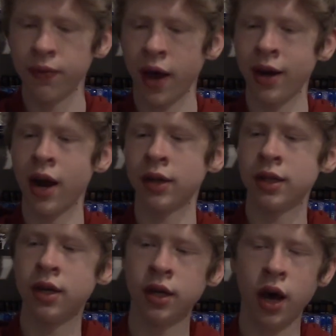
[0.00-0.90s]
I got
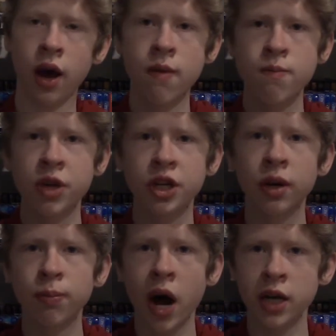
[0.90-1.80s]
the Mission
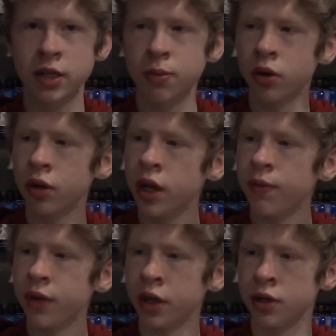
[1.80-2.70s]
Impossible
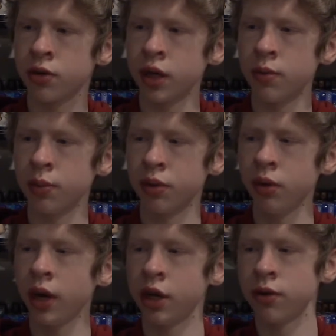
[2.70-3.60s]
Extreme
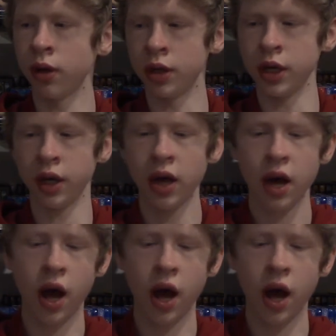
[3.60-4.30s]
Blu-ray Trilogy.